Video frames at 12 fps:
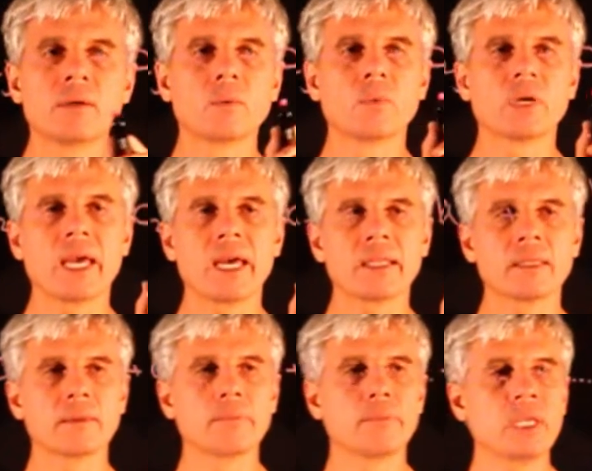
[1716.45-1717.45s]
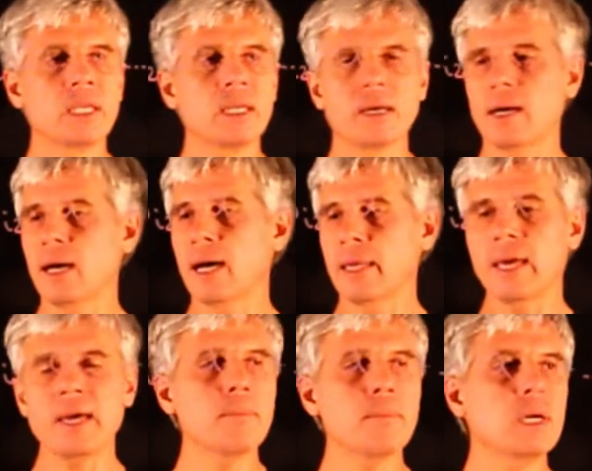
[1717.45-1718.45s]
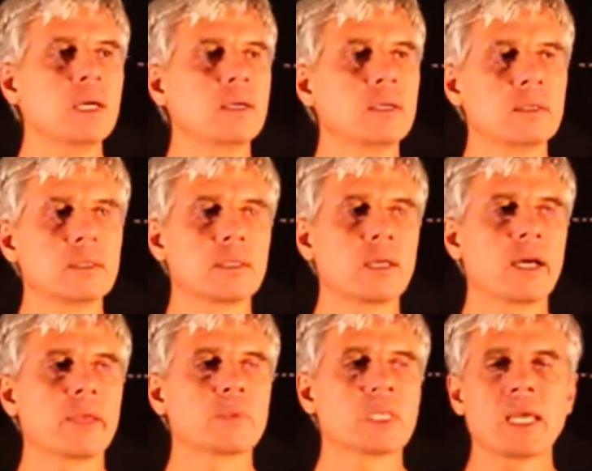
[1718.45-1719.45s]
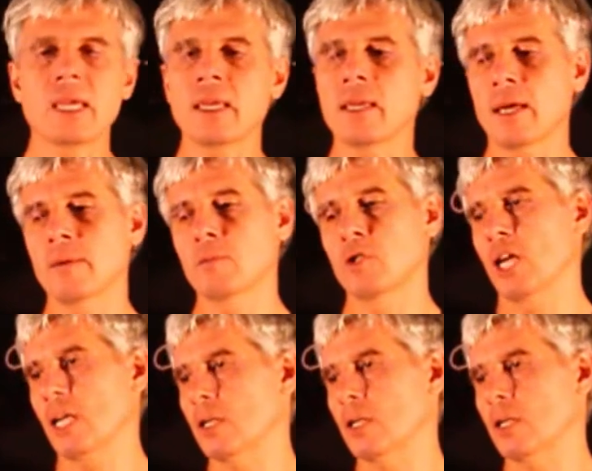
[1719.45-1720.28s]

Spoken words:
we get BIM times AMJ.